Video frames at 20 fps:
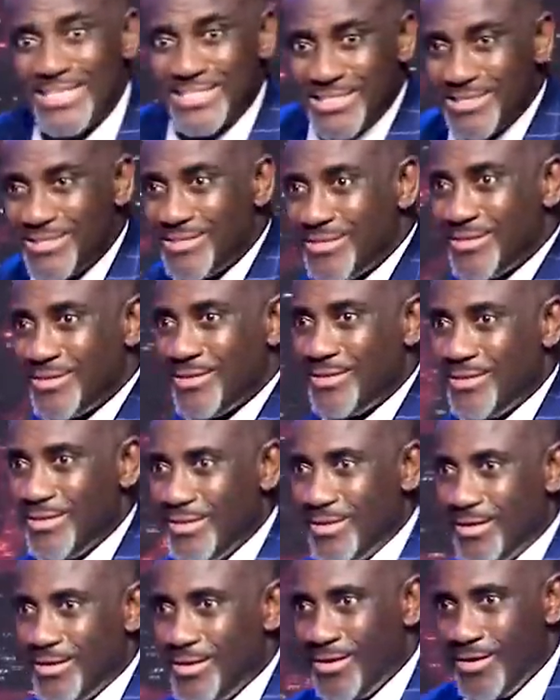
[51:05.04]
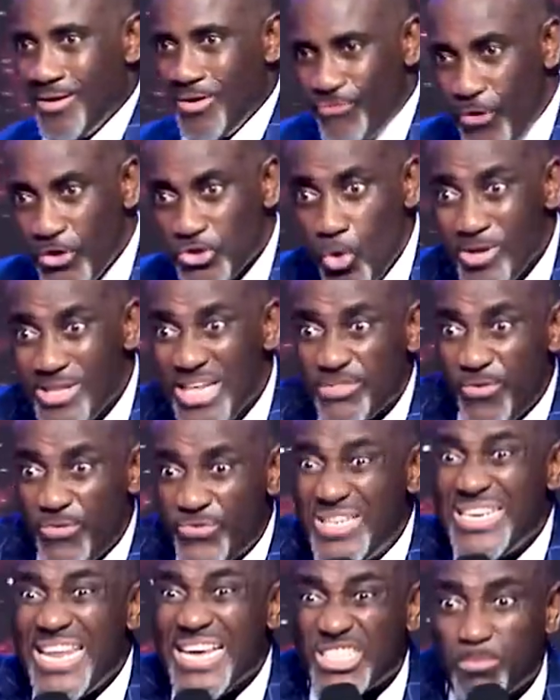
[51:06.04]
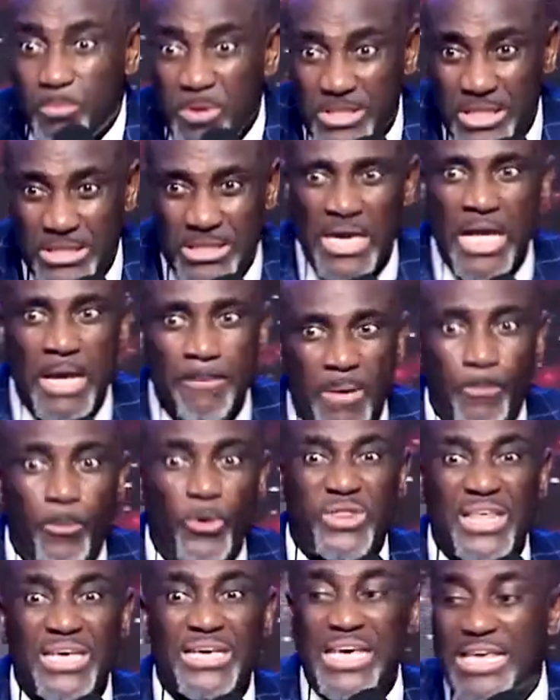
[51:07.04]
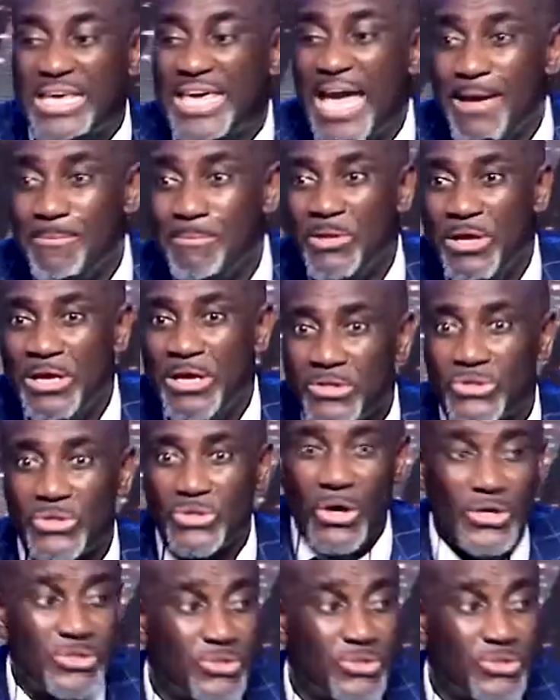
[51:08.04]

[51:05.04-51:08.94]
thank you, sir. You understood. It was never lost. He